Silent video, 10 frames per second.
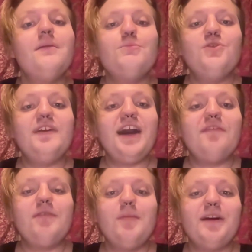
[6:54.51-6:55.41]
Moving on
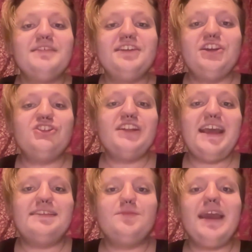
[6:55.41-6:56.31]
from the persecution
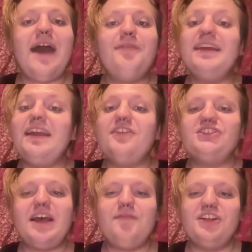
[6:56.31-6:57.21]
days, we have the
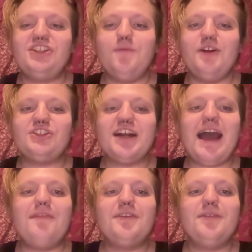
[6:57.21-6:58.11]
English definition of
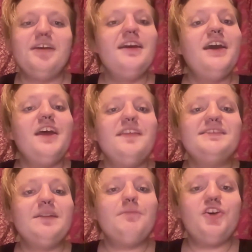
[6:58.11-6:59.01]
witchcraft. This
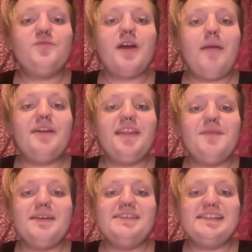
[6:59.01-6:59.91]
can most prominently
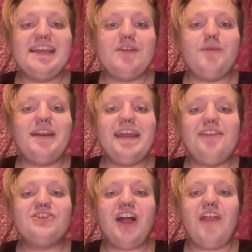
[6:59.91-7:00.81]
be seen when
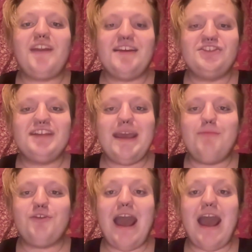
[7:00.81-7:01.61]
English colonizers came through